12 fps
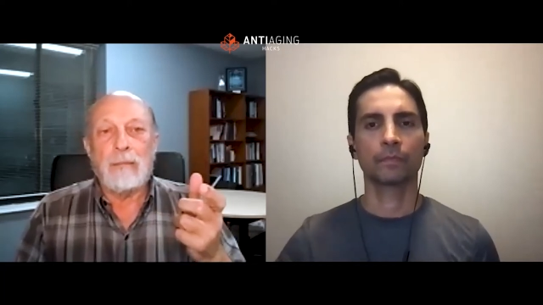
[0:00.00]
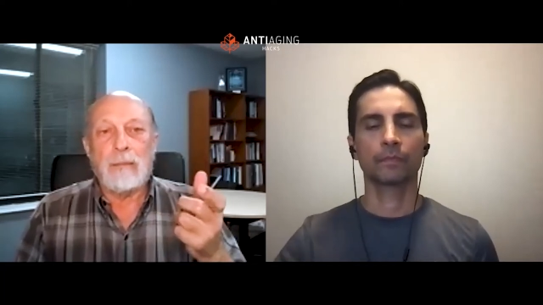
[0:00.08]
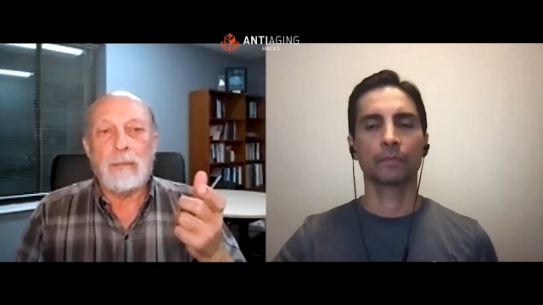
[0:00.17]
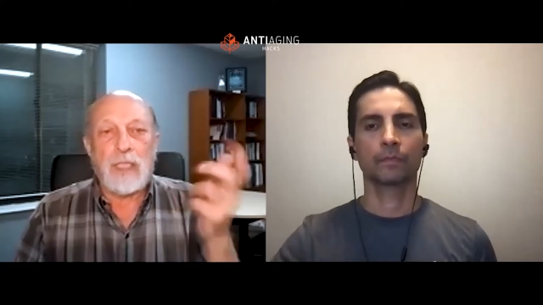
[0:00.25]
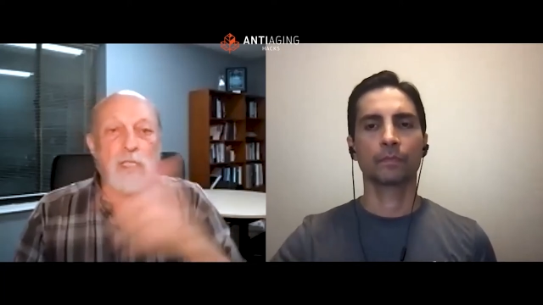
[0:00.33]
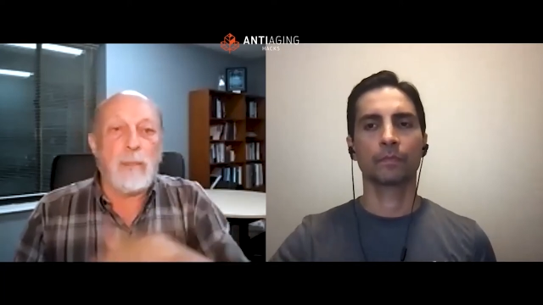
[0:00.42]

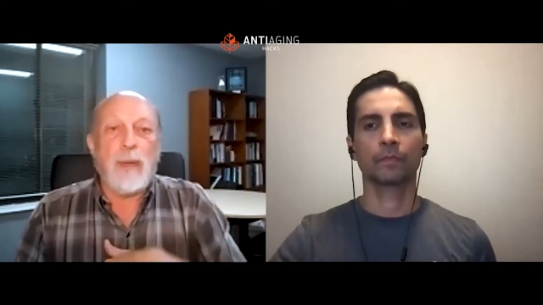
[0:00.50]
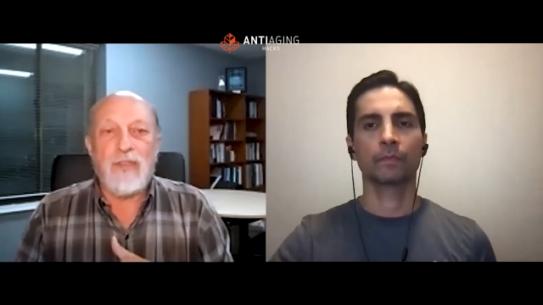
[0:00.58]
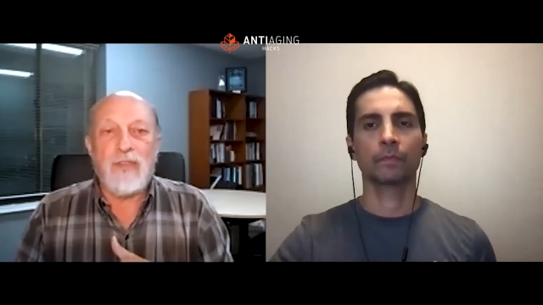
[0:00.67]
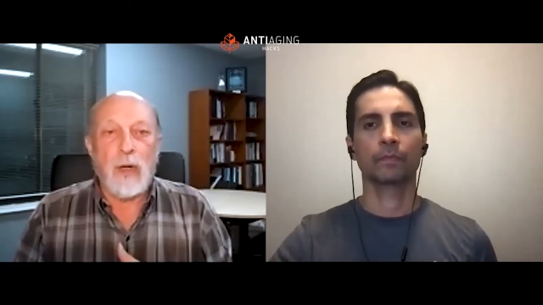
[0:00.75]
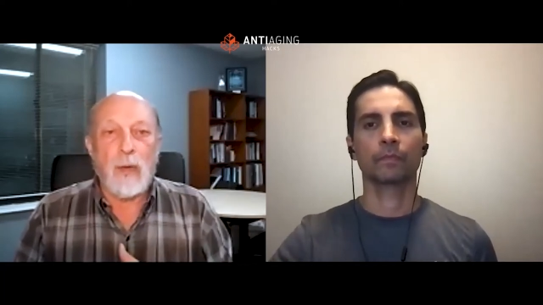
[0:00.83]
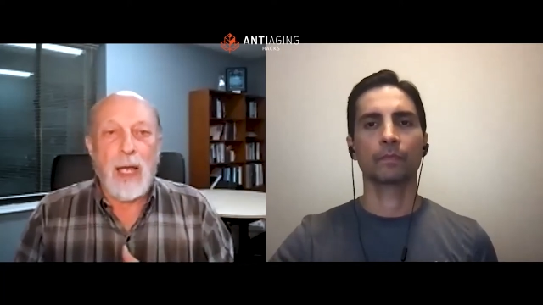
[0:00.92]
Speaker 1: Dissipates
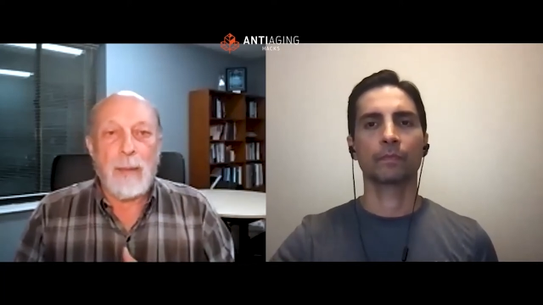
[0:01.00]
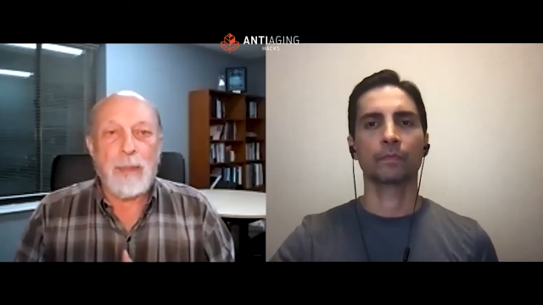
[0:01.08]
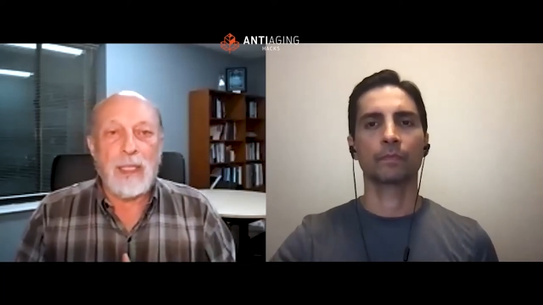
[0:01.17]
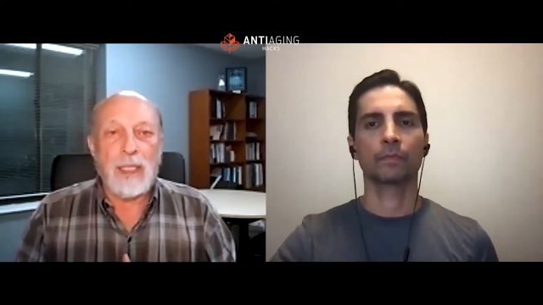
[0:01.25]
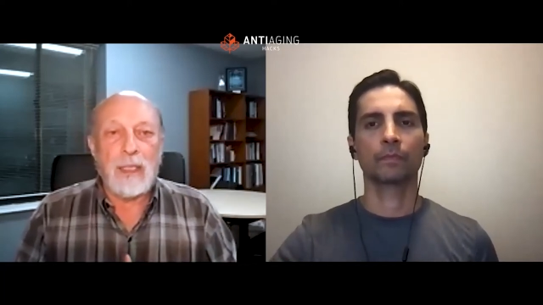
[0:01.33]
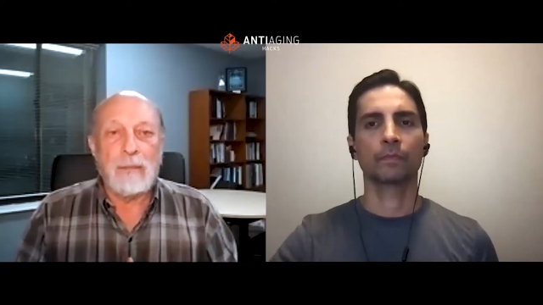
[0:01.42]
very
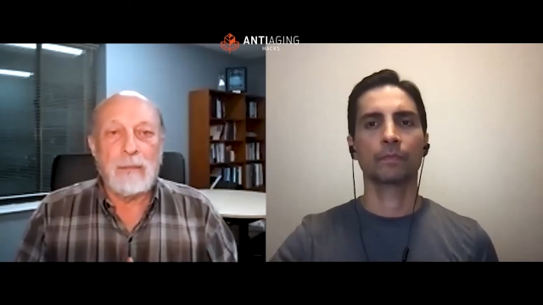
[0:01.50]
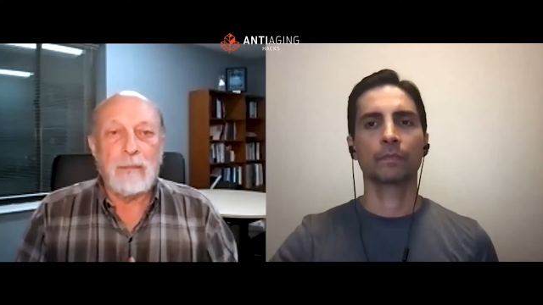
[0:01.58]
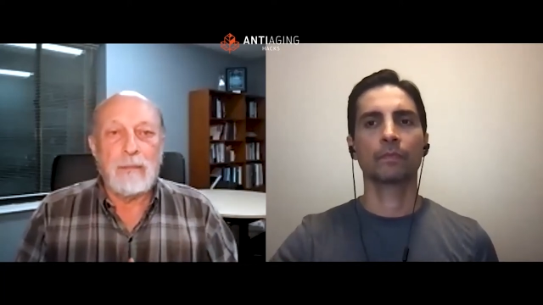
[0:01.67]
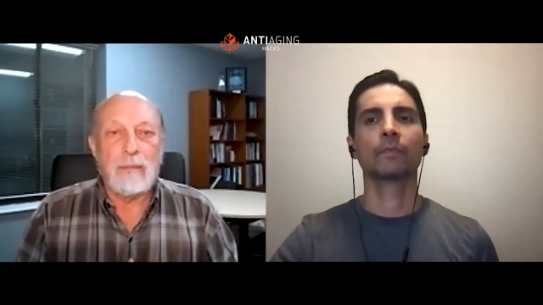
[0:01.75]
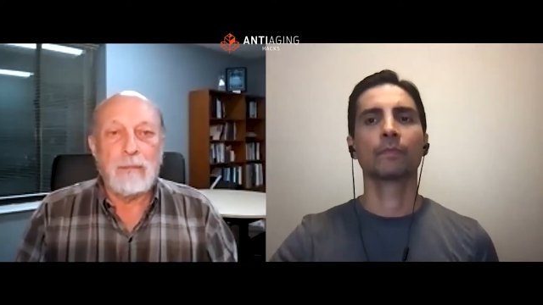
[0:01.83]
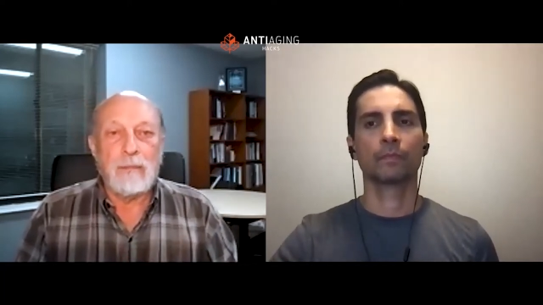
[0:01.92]
rapidly.
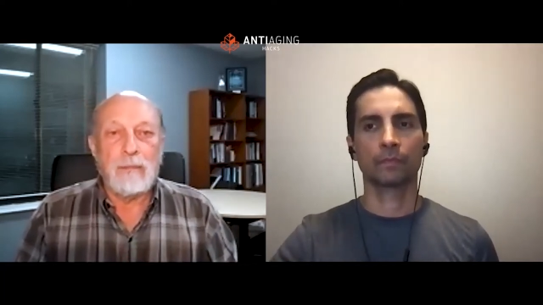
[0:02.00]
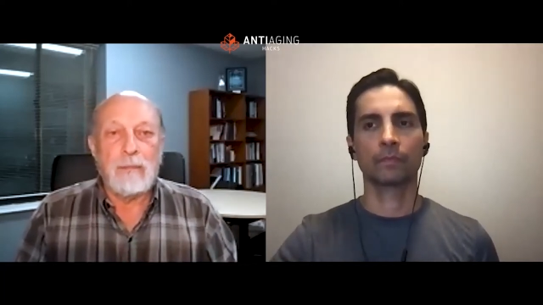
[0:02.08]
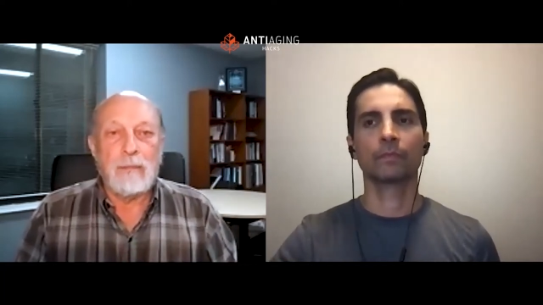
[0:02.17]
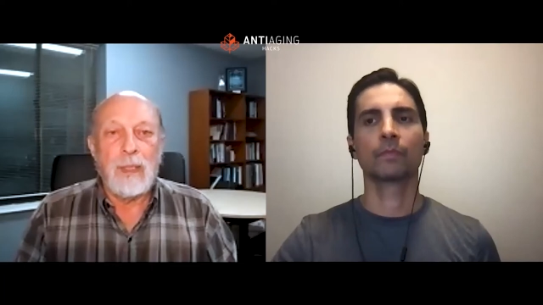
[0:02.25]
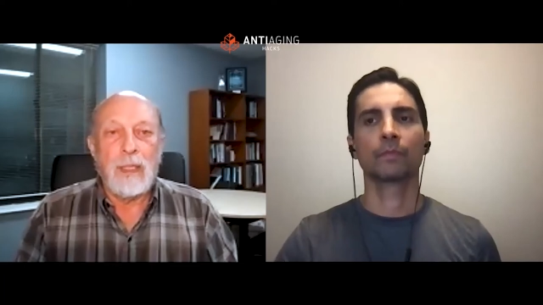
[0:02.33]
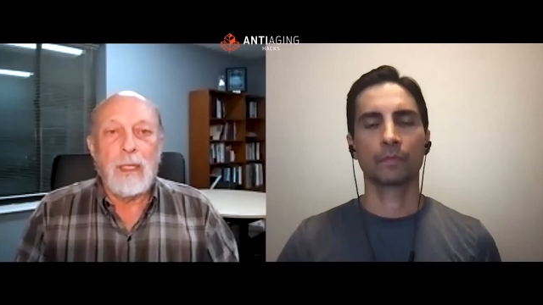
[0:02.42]

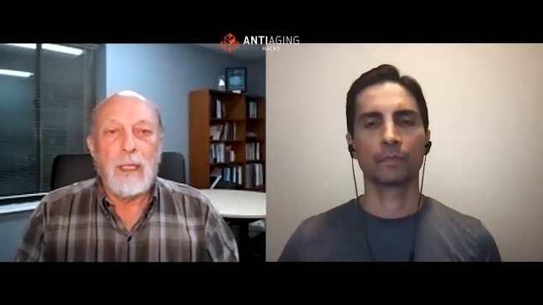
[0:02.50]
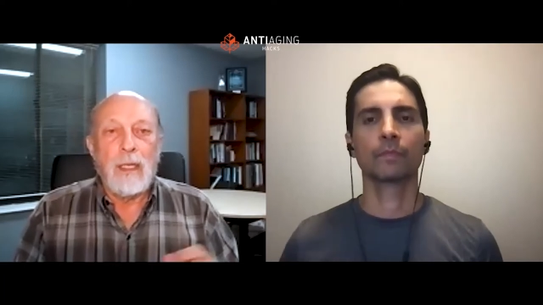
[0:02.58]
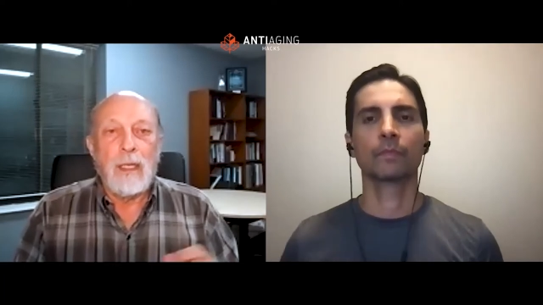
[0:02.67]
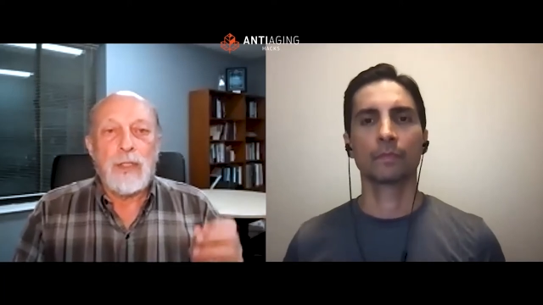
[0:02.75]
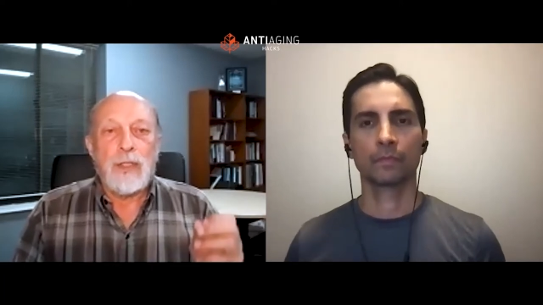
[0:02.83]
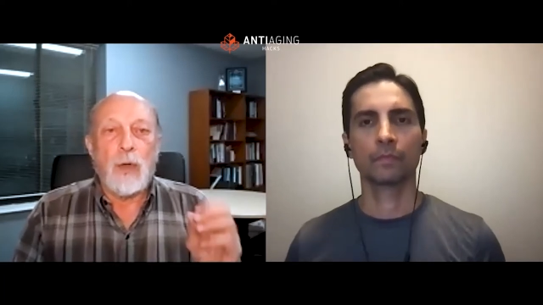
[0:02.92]

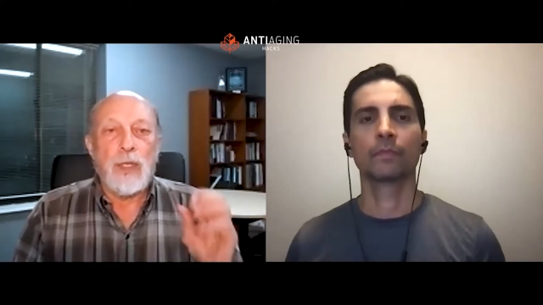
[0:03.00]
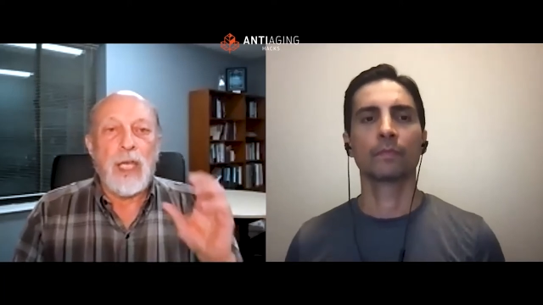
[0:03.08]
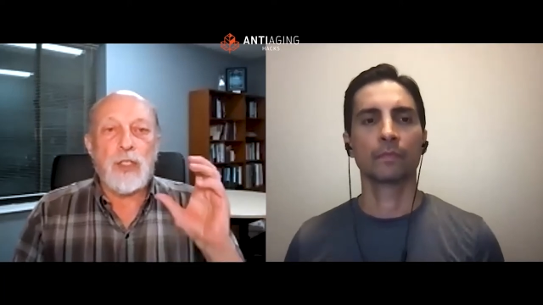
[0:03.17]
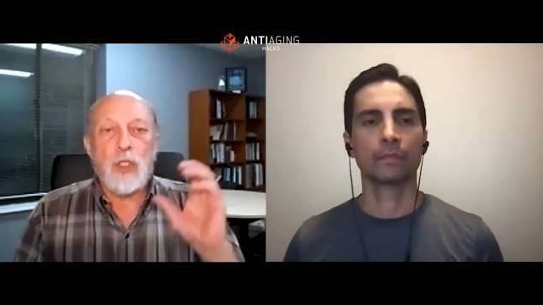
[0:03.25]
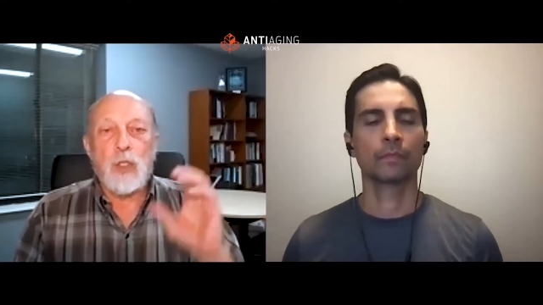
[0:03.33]
So yes,